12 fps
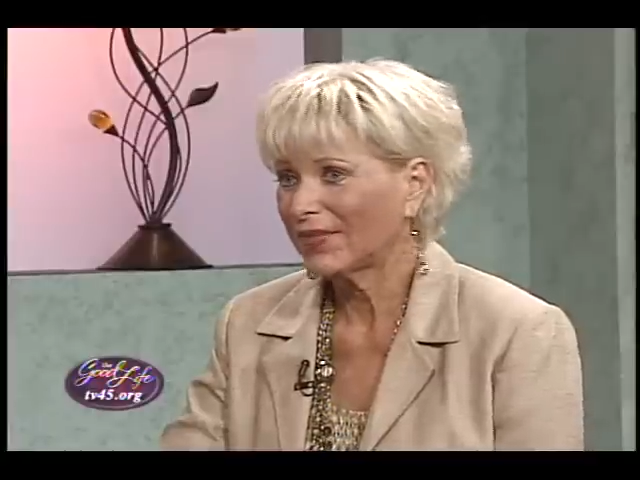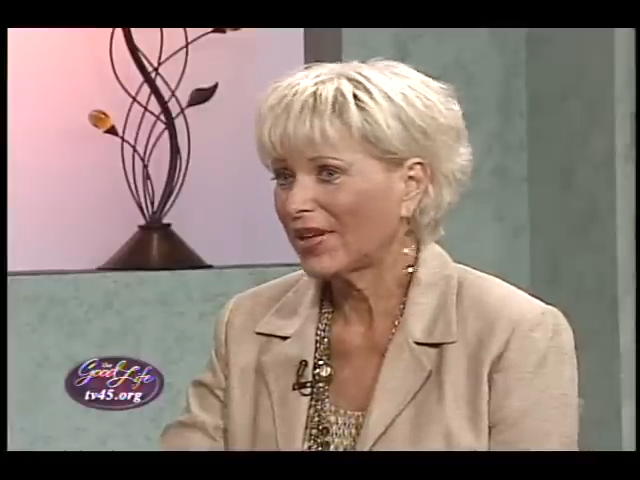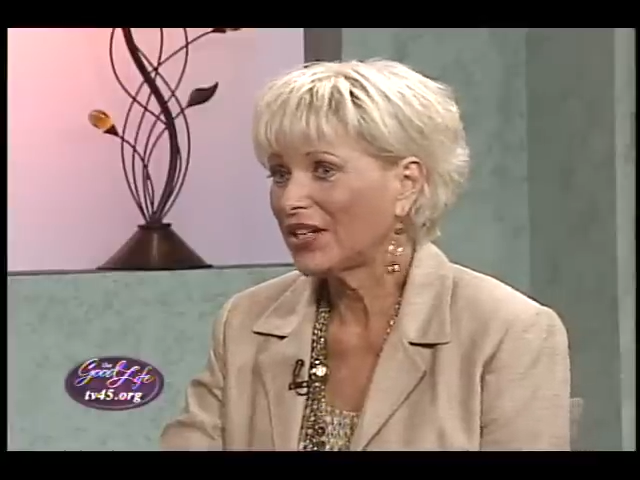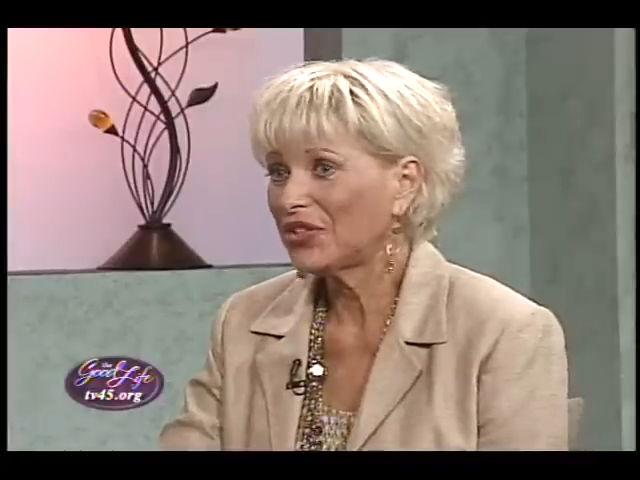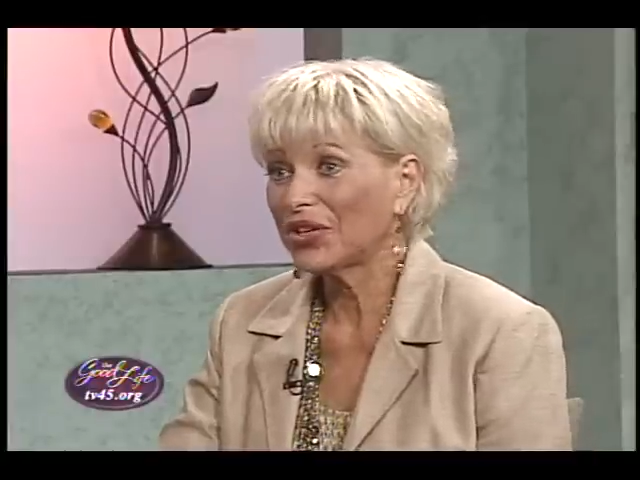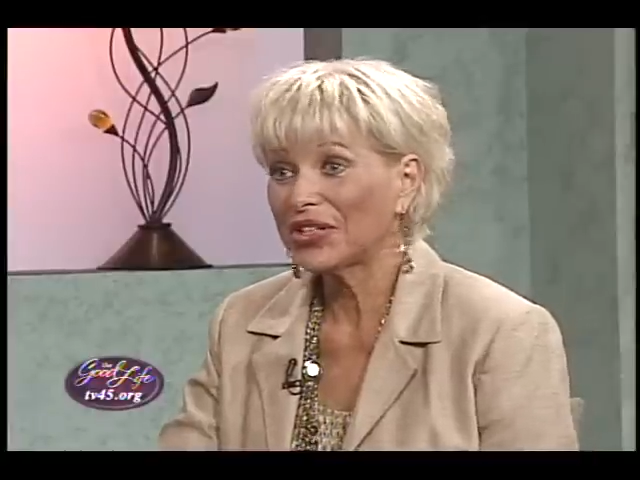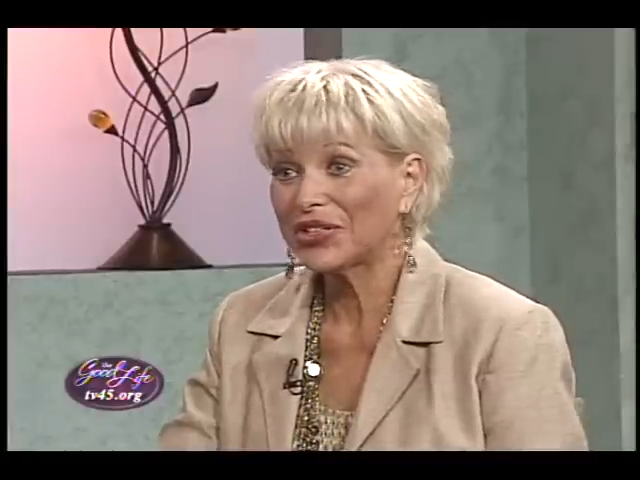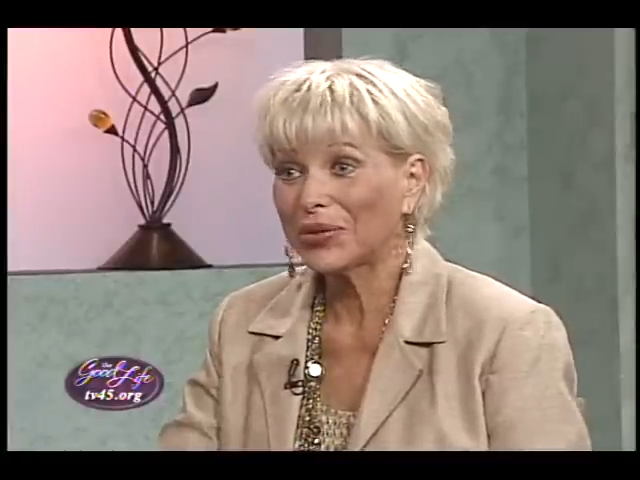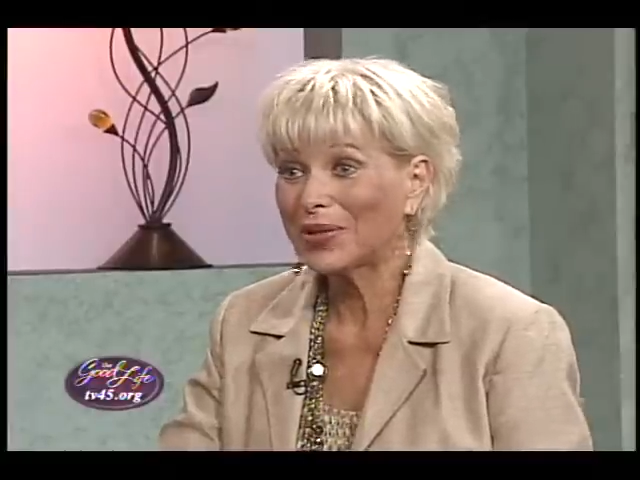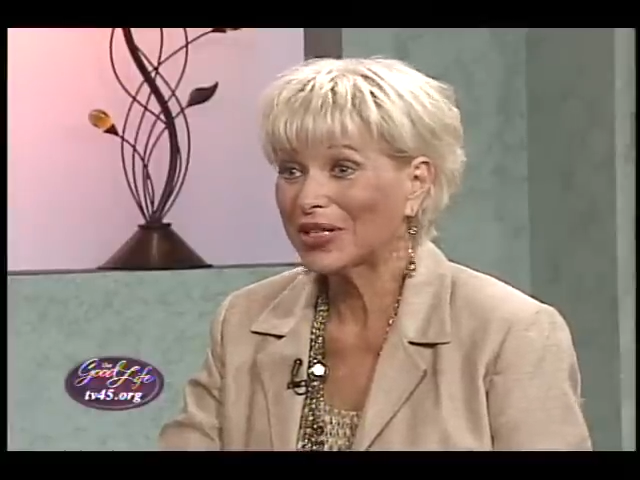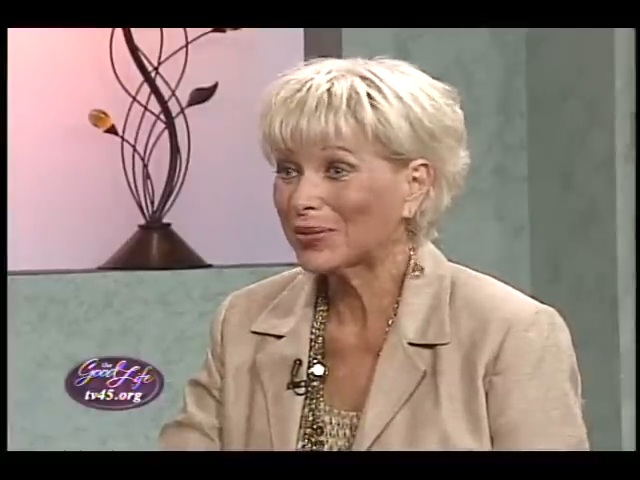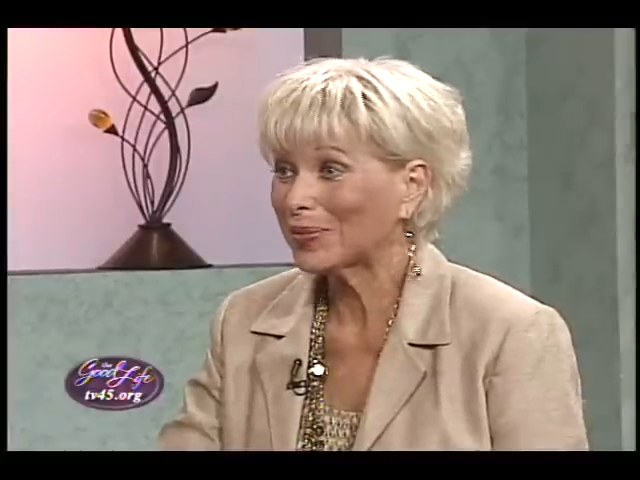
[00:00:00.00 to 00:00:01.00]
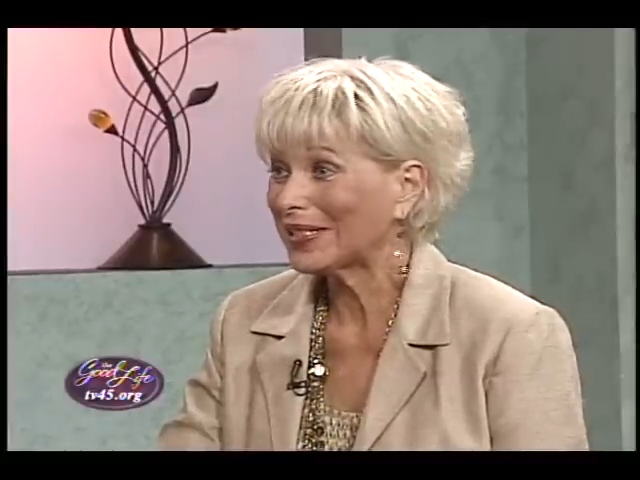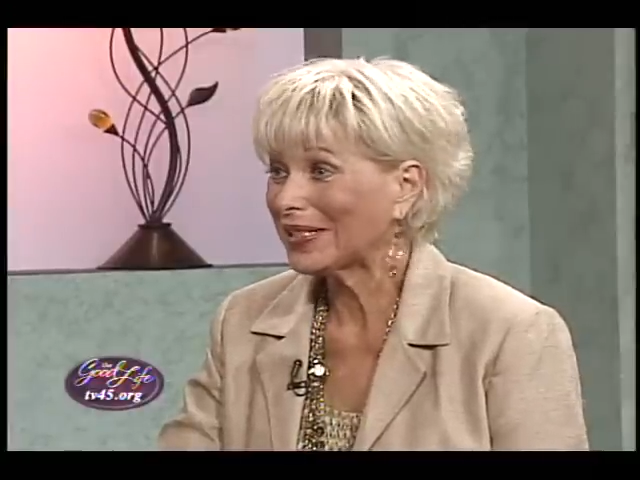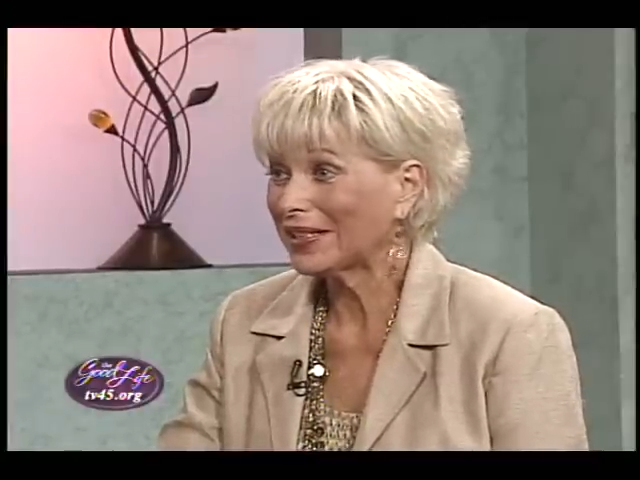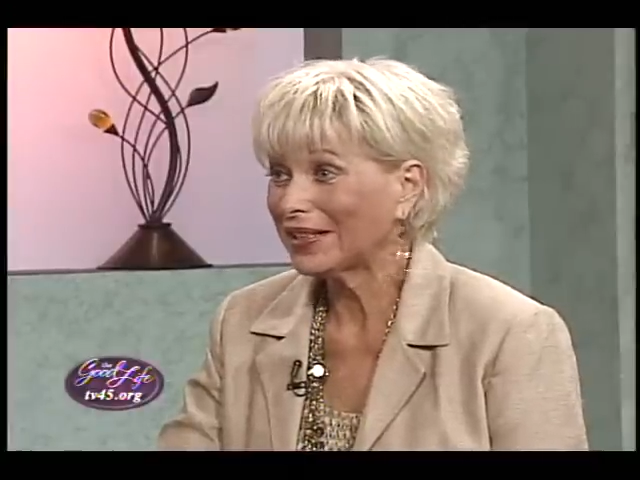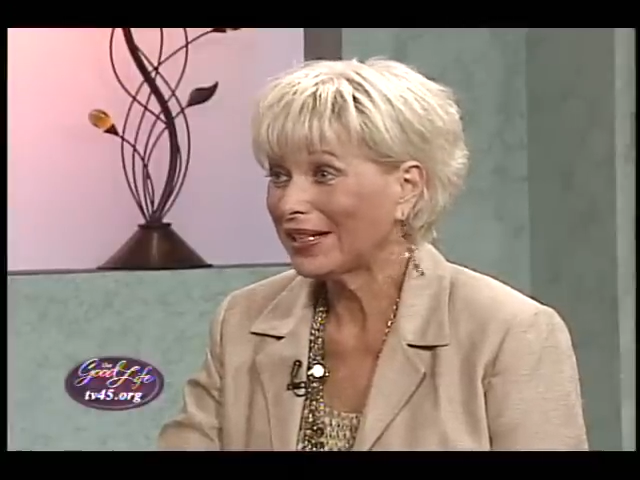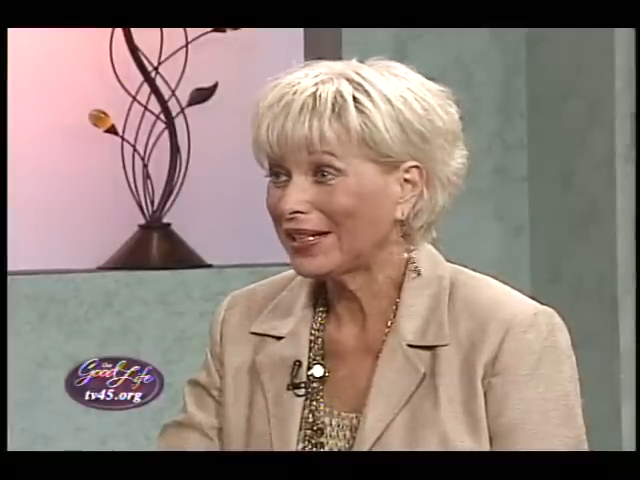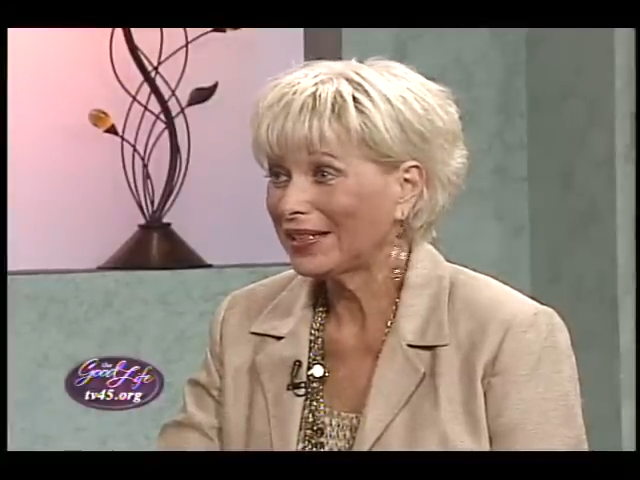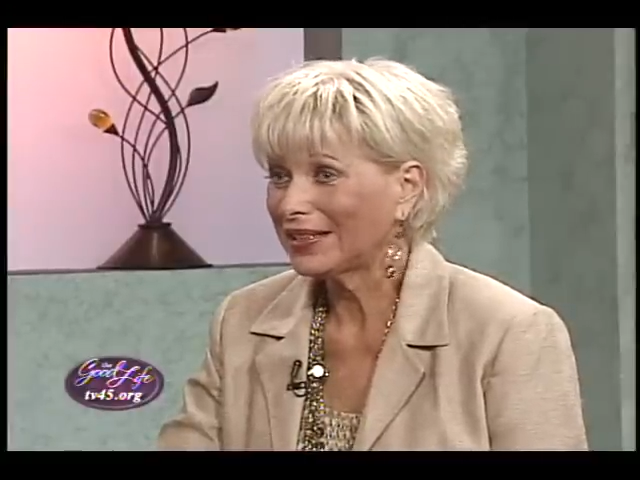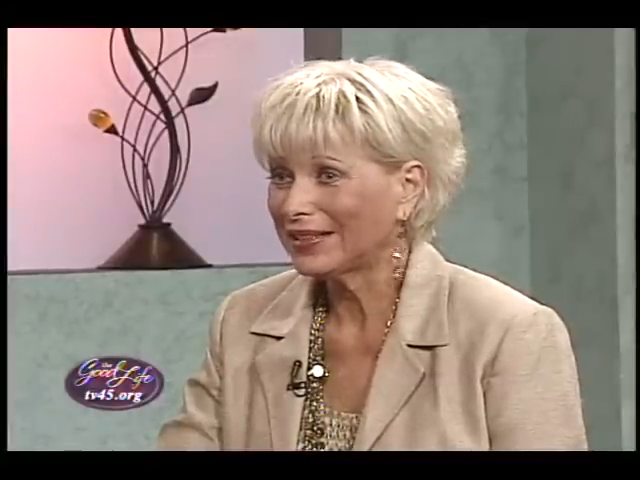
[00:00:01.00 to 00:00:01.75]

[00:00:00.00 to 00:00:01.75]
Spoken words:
I trust Him explicitly.